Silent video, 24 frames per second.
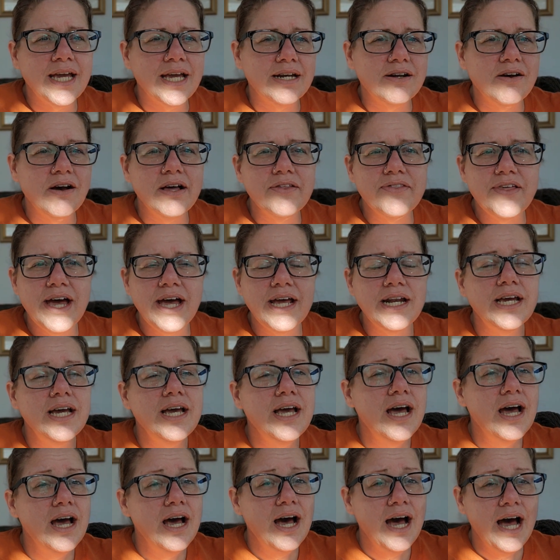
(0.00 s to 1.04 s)
and all that,
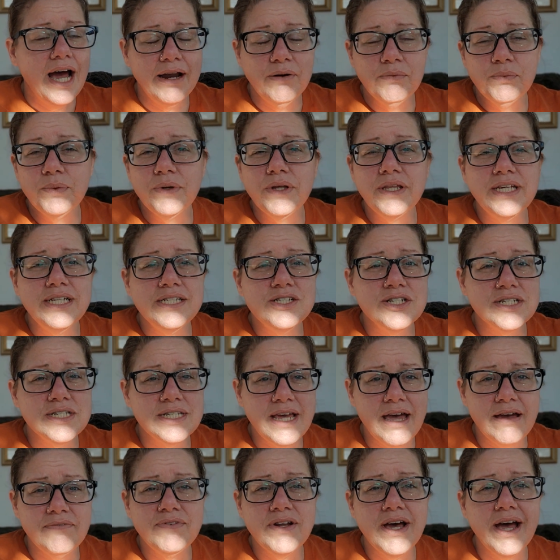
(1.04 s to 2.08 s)
I really just
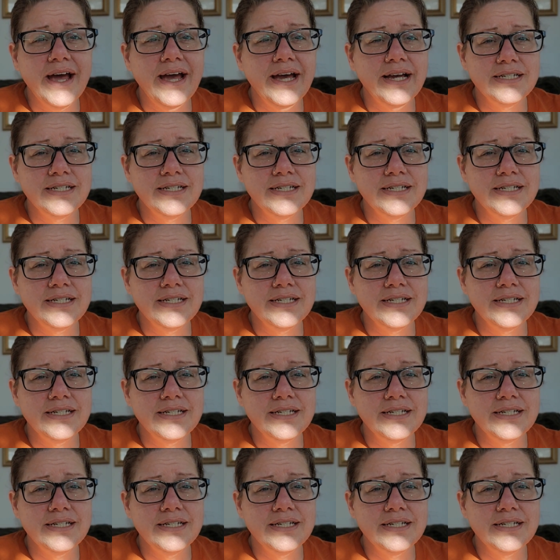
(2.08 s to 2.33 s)
have not had